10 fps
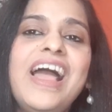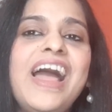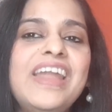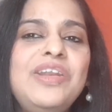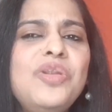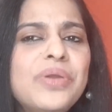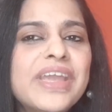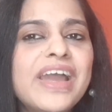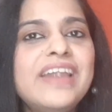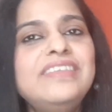and look
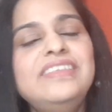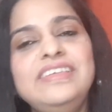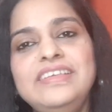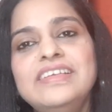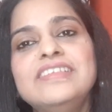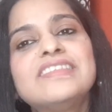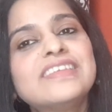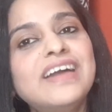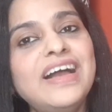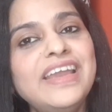at the
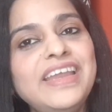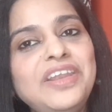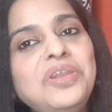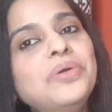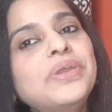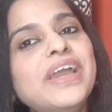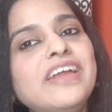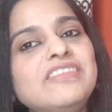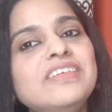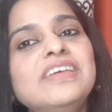sky, look
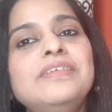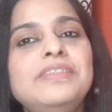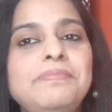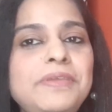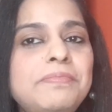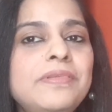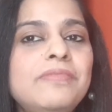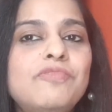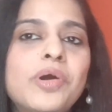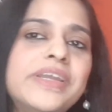at the people
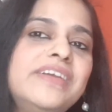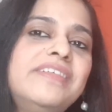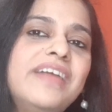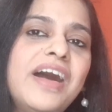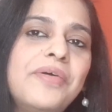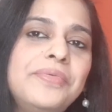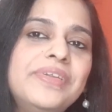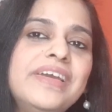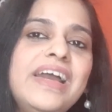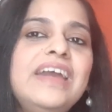walking around,
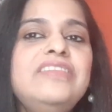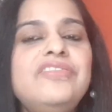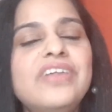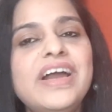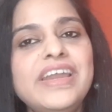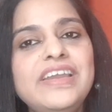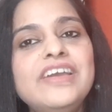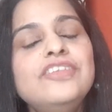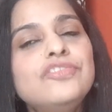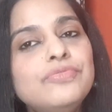and try
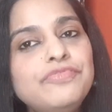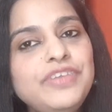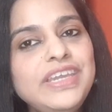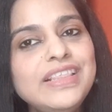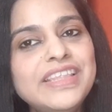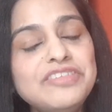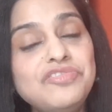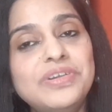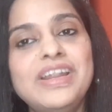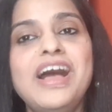to feel that
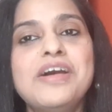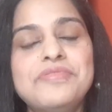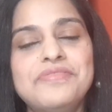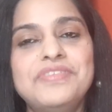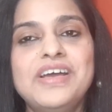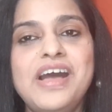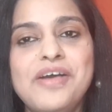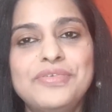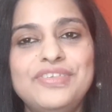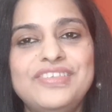you are out of the
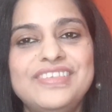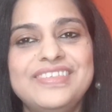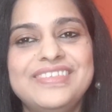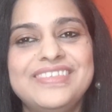house.